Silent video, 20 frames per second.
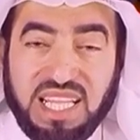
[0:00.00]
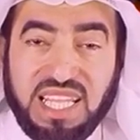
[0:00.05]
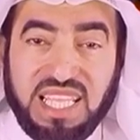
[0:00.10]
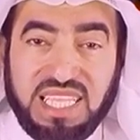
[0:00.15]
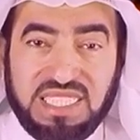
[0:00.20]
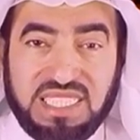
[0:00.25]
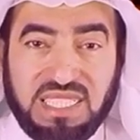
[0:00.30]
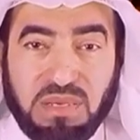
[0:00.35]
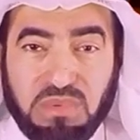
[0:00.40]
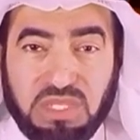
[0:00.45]

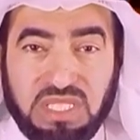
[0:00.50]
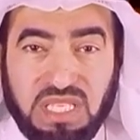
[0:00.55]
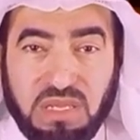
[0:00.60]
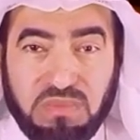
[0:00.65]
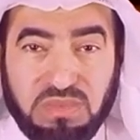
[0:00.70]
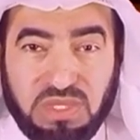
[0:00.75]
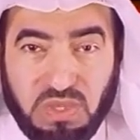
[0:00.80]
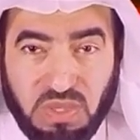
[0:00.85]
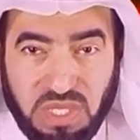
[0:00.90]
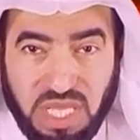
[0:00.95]
leads the
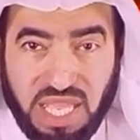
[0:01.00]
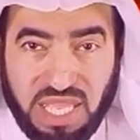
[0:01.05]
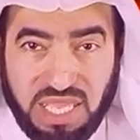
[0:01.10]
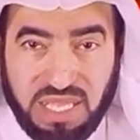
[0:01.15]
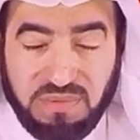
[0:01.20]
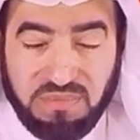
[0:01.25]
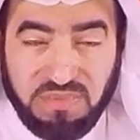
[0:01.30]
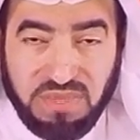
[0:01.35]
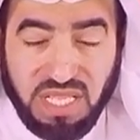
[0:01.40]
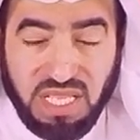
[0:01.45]
Muslims
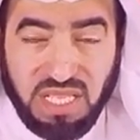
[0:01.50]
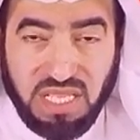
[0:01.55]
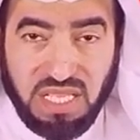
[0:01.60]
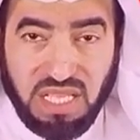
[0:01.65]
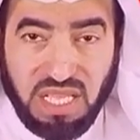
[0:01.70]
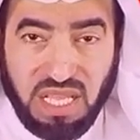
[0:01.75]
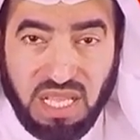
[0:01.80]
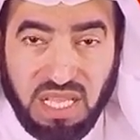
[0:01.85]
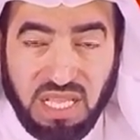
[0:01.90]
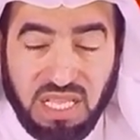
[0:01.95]
today
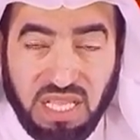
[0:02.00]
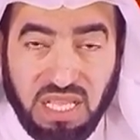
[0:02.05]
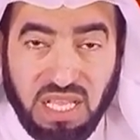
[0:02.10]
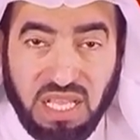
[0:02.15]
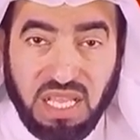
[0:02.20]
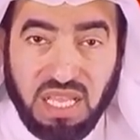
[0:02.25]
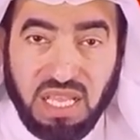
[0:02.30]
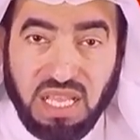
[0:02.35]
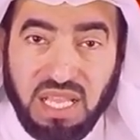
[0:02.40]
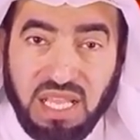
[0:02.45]

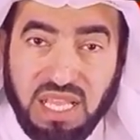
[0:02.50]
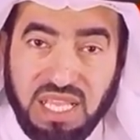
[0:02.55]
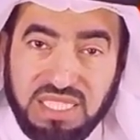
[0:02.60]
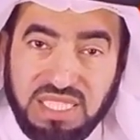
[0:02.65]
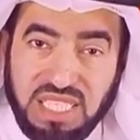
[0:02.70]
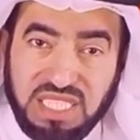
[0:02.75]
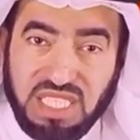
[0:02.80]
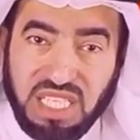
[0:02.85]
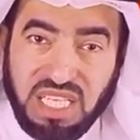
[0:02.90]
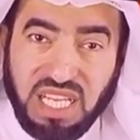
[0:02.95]

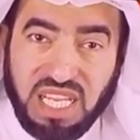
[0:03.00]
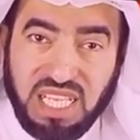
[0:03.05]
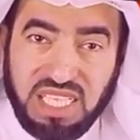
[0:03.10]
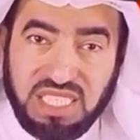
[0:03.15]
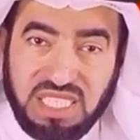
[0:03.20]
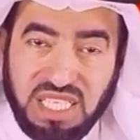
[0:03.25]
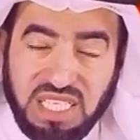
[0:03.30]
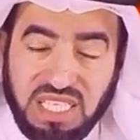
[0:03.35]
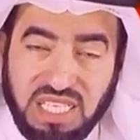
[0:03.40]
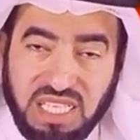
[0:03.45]
is a
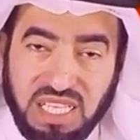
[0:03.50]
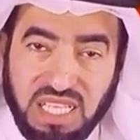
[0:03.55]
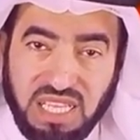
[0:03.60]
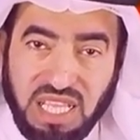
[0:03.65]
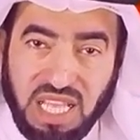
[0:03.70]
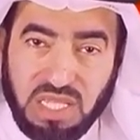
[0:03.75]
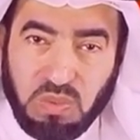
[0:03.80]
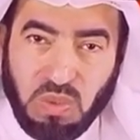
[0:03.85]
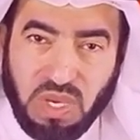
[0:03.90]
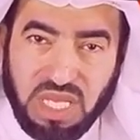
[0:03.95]
generation
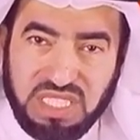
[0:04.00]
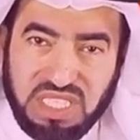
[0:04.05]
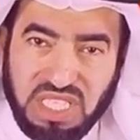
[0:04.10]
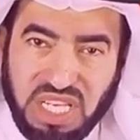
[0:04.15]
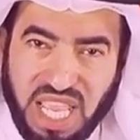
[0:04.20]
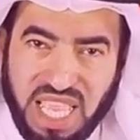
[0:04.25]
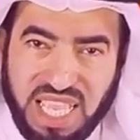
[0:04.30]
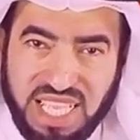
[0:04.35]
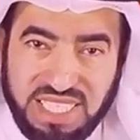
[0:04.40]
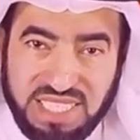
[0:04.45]
that was
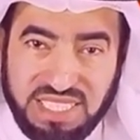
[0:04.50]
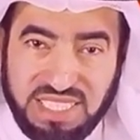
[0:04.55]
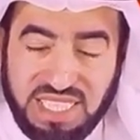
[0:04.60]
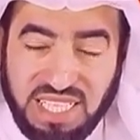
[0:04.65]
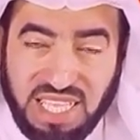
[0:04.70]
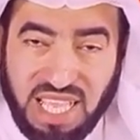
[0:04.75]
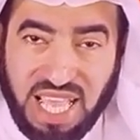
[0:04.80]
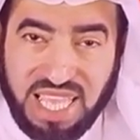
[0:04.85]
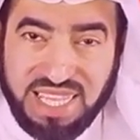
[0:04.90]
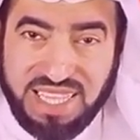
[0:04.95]
raised
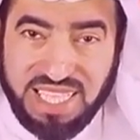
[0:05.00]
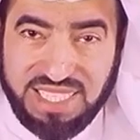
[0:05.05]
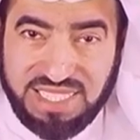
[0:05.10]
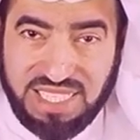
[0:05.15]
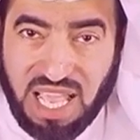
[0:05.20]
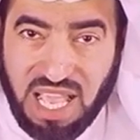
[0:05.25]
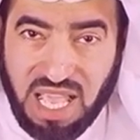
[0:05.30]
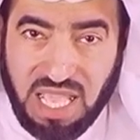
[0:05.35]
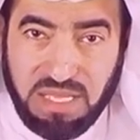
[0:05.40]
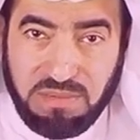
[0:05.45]
at the
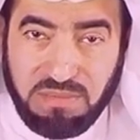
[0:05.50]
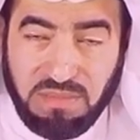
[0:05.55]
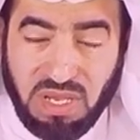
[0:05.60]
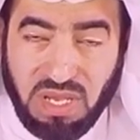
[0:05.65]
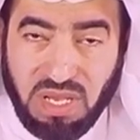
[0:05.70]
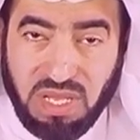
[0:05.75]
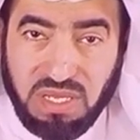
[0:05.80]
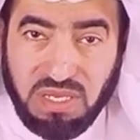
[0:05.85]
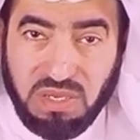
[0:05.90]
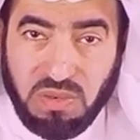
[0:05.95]
time
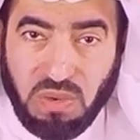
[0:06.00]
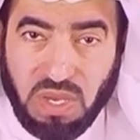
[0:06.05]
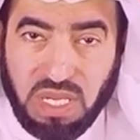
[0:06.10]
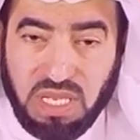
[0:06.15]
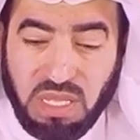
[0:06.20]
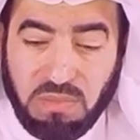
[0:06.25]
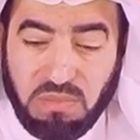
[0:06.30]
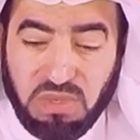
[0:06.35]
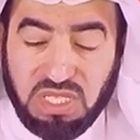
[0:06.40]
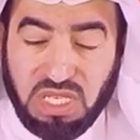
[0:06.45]
when
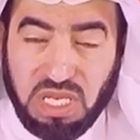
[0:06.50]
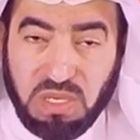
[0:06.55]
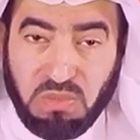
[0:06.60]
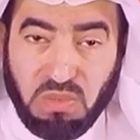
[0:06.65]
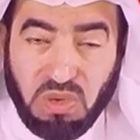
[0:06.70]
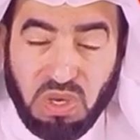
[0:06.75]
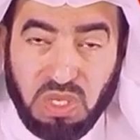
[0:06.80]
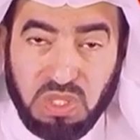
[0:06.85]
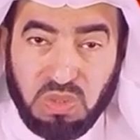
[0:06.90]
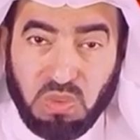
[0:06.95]
the Muslim
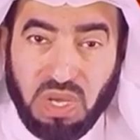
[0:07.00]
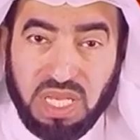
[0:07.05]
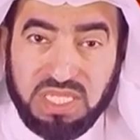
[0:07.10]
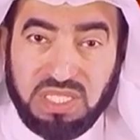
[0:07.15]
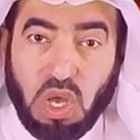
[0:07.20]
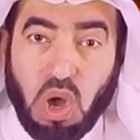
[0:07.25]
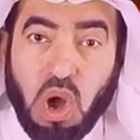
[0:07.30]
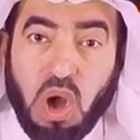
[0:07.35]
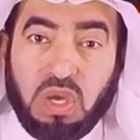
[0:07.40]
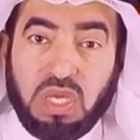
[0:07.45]
world
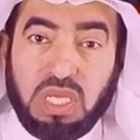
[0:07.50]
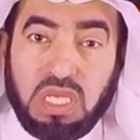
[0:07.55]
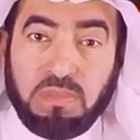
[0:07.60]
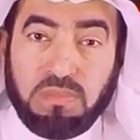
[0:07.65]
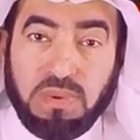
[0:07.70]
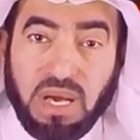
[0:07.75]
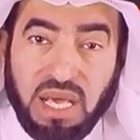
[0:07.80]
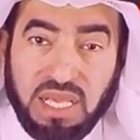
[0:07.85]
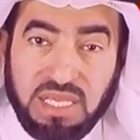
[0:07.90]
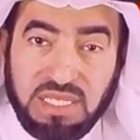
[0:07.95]
was
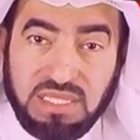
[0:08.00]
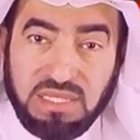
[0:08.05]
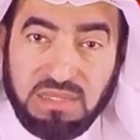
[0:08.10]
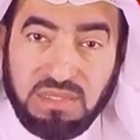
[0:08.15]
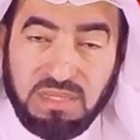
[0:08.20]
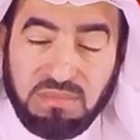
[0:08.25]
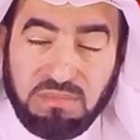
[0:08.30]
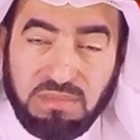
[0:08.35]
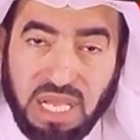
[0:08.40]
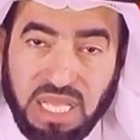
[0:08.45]
occupied
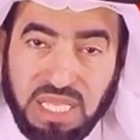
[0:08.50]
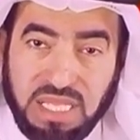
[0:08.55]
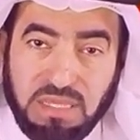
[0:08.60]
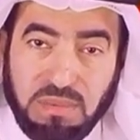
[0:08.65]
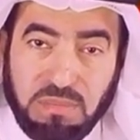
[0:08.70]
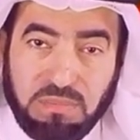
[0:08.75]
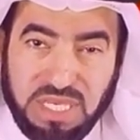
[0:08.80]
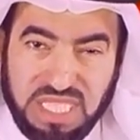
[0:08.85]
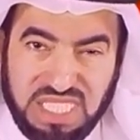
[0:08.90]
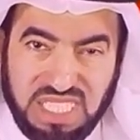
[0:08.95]
by
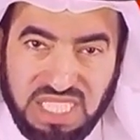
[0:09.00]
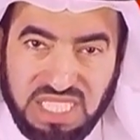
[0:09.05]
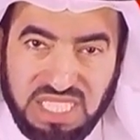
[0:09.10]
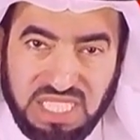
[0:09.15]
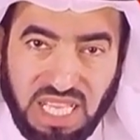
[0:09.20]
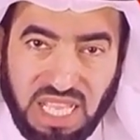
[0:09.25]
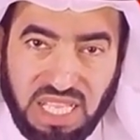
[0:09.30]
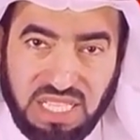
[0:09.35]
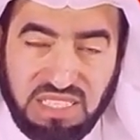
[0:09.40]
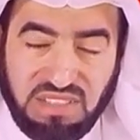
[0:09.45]
the
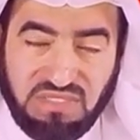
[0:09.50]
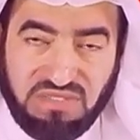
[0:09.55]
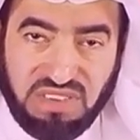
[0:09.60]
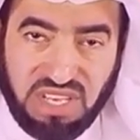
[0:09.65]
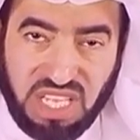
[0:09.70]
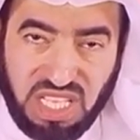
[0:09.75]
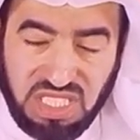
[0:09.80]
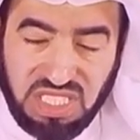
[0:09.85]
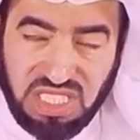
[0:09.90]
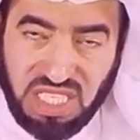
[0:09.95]
British and the
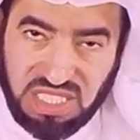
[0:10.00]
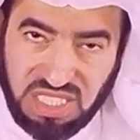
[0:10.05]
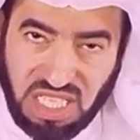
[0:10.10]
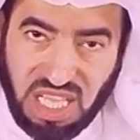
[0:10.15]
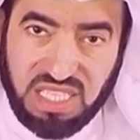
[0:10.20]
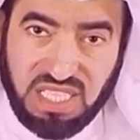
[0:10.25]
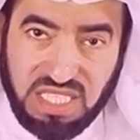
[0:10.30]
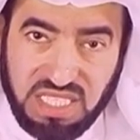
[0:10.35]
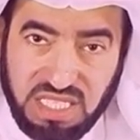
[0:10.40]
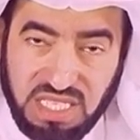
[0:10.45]
French and
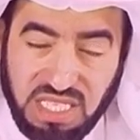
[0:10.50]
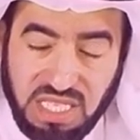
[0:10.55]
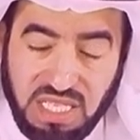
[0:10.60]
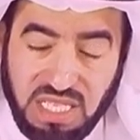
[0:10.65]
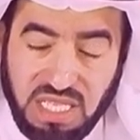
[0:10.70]
others.